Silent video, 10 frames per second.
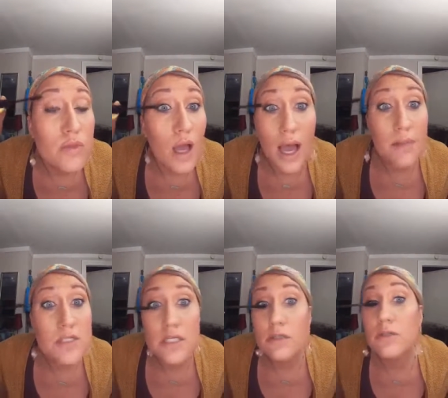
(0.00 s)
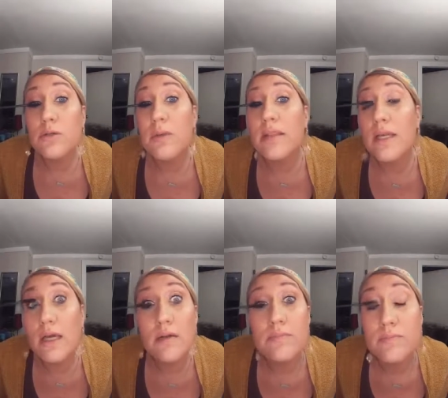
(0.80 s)
I'm just here doing my
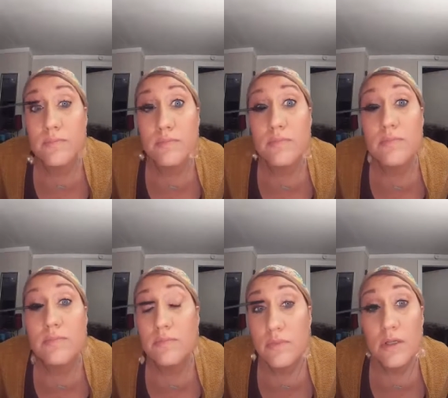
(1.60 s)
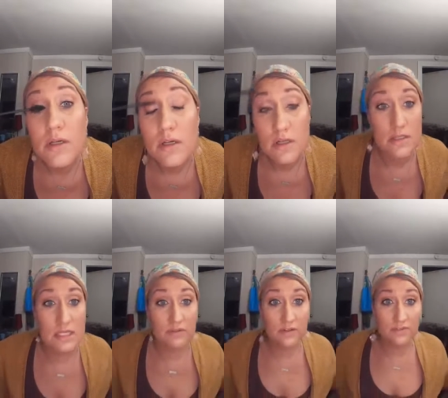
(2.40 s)
thing. Because
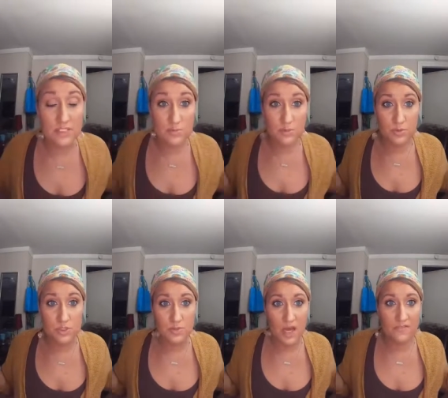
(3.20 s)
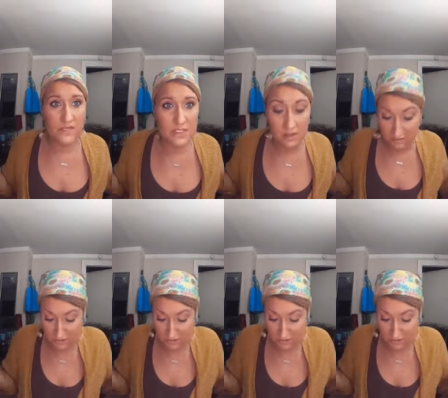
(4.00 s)
even if Facebook boots me off, I still got to